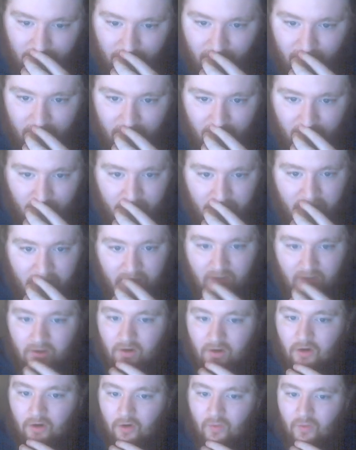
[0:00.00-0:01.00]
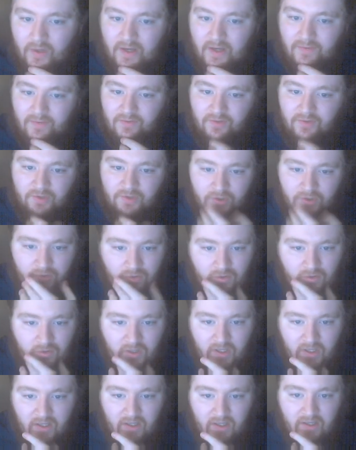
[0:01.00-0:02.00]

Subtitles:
Well, all we have to do